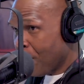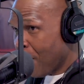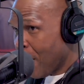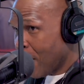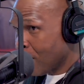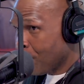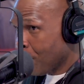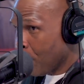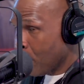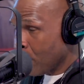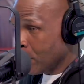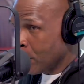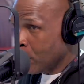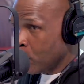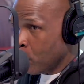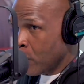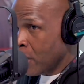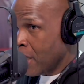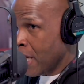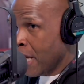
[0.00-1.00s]
fast forward to
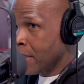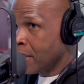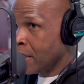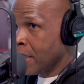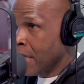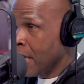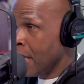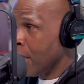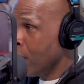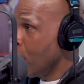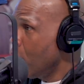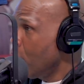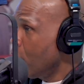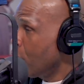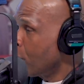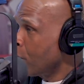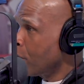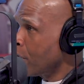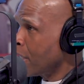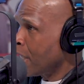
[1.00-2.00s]
2018,
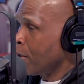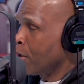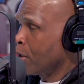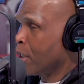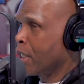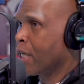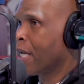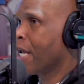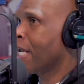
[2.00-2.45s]
you do get,